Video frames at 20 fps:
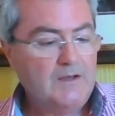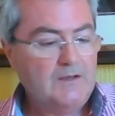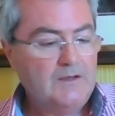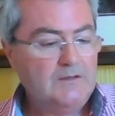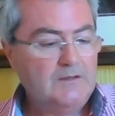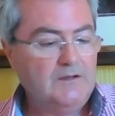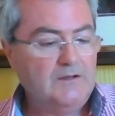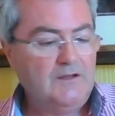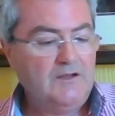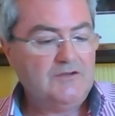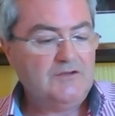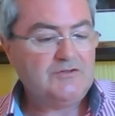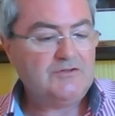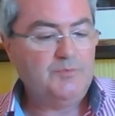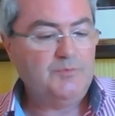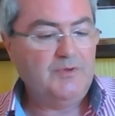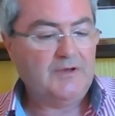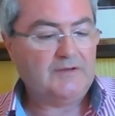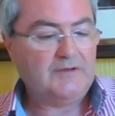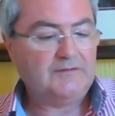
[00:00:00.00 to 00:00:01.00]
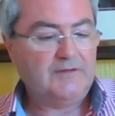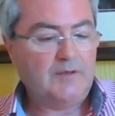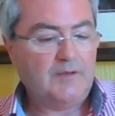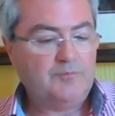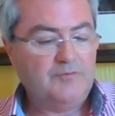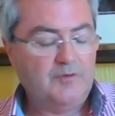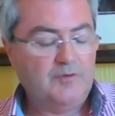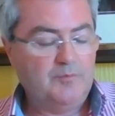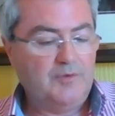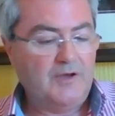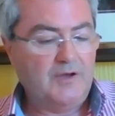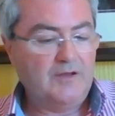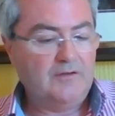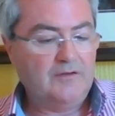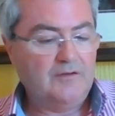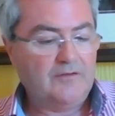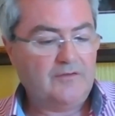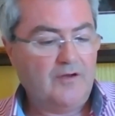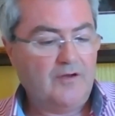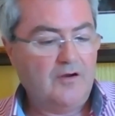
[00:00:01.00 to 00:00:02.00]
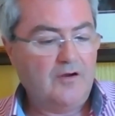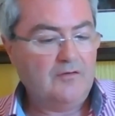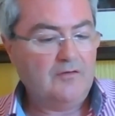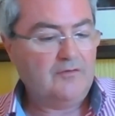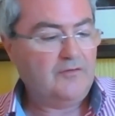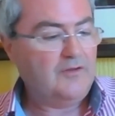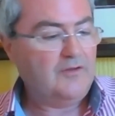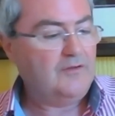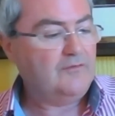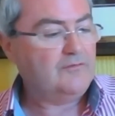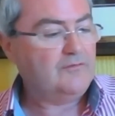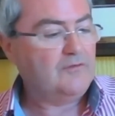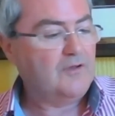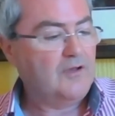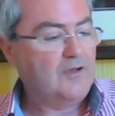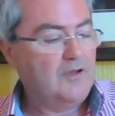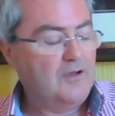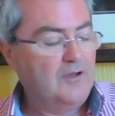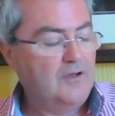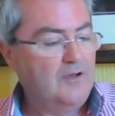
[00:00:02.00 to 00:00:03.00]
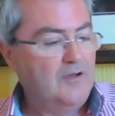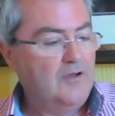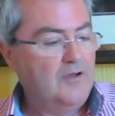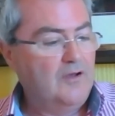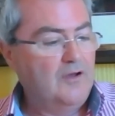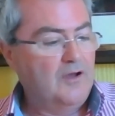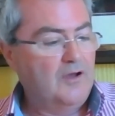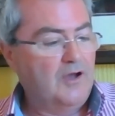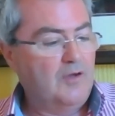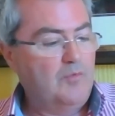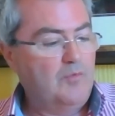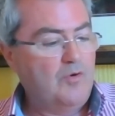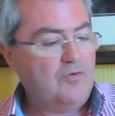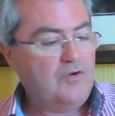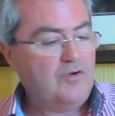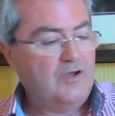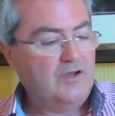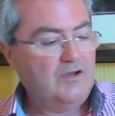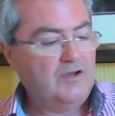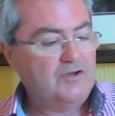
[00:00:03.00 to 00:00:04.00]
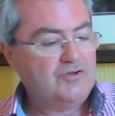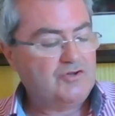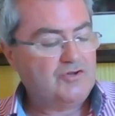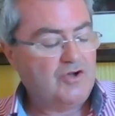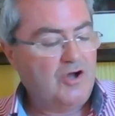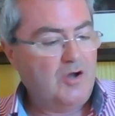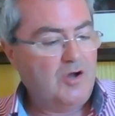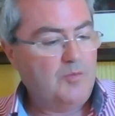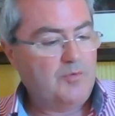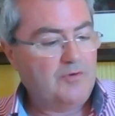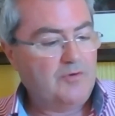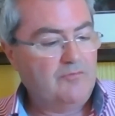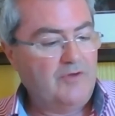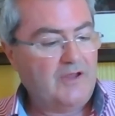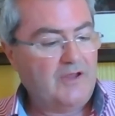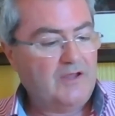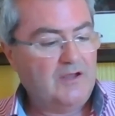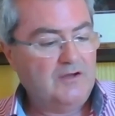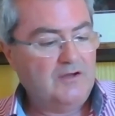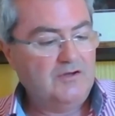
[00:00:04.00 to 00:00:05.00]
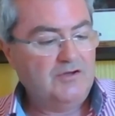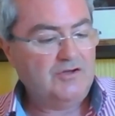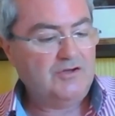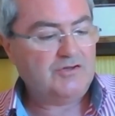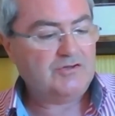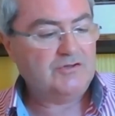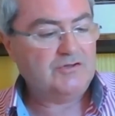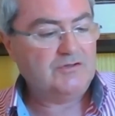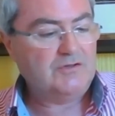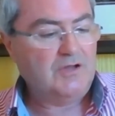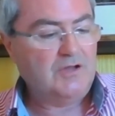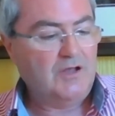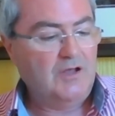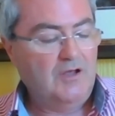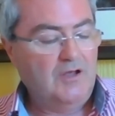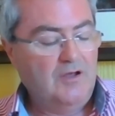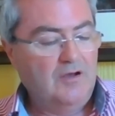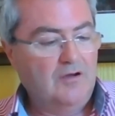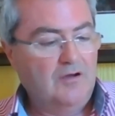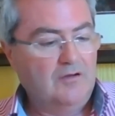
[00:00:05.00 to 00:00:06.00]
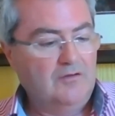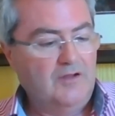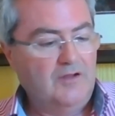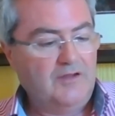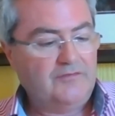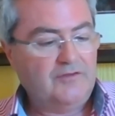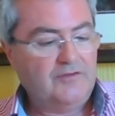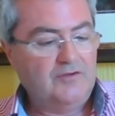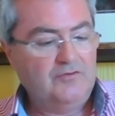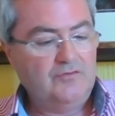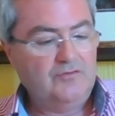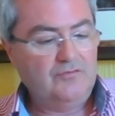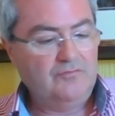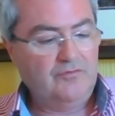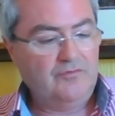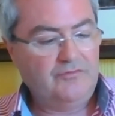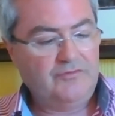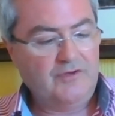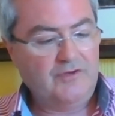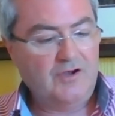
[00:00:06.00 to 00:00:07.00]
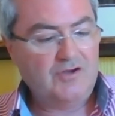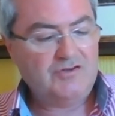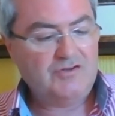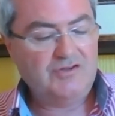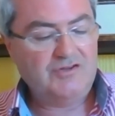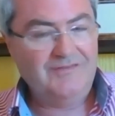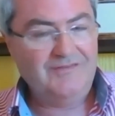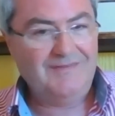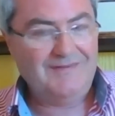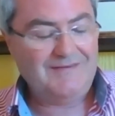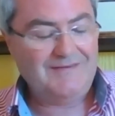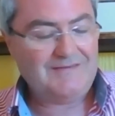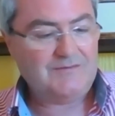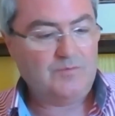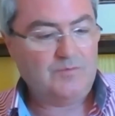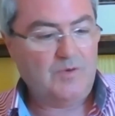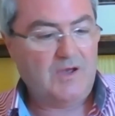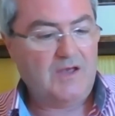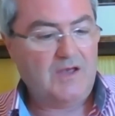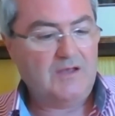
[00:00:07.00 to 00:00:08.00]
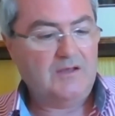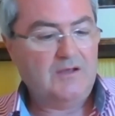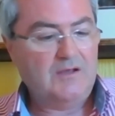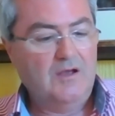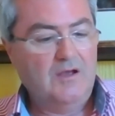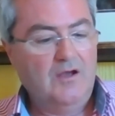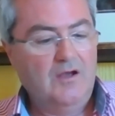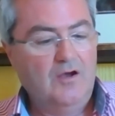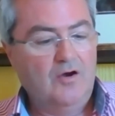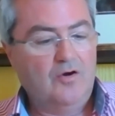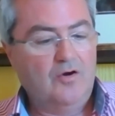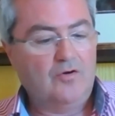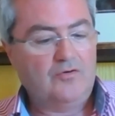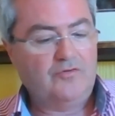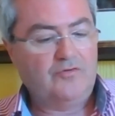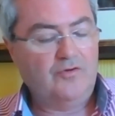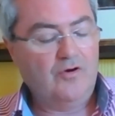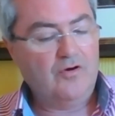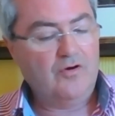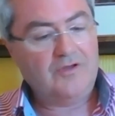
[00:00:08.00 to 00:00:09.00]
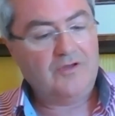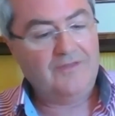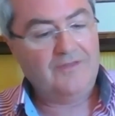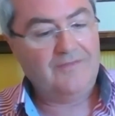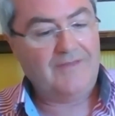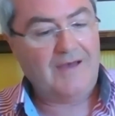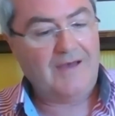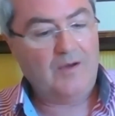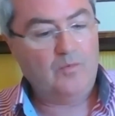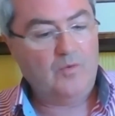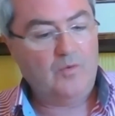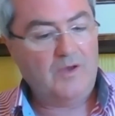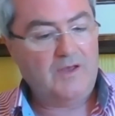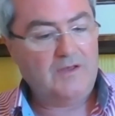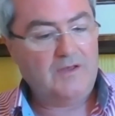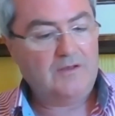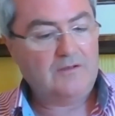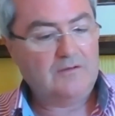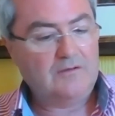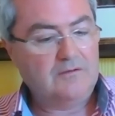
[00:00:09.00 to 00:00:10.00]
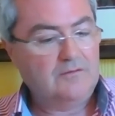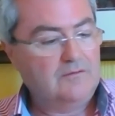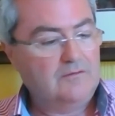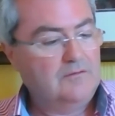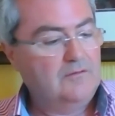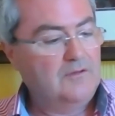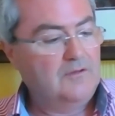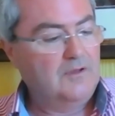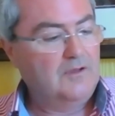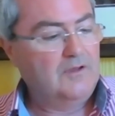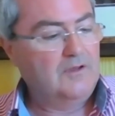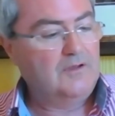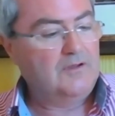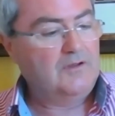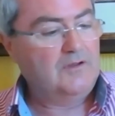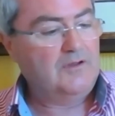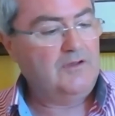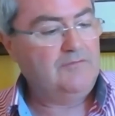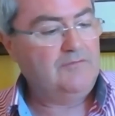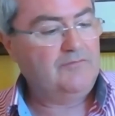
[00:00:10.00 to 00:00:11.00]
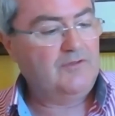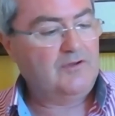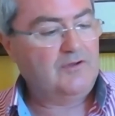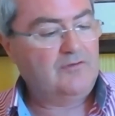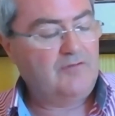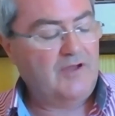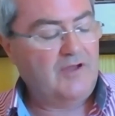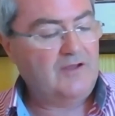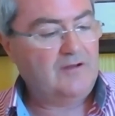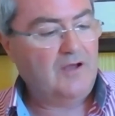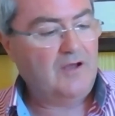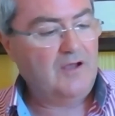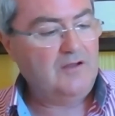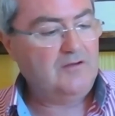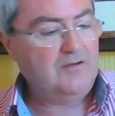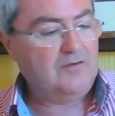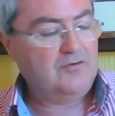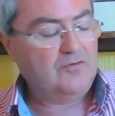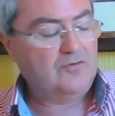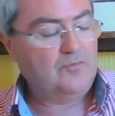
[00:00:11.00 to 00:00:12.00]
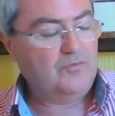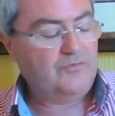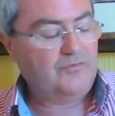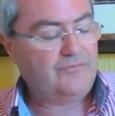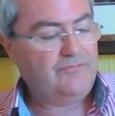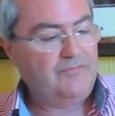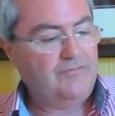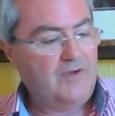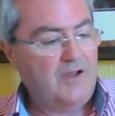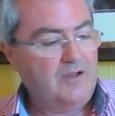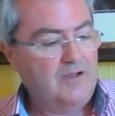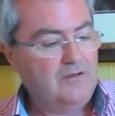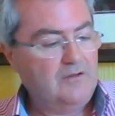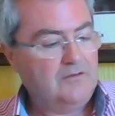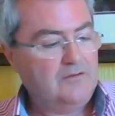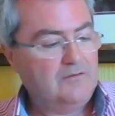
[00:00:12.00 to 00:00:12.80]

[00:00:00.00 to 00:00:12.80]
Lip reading: The need to be accepted by the authorities. I won't get a job or recognition unless I do research in this way or talk in that way. Even the great Heidegger was frail.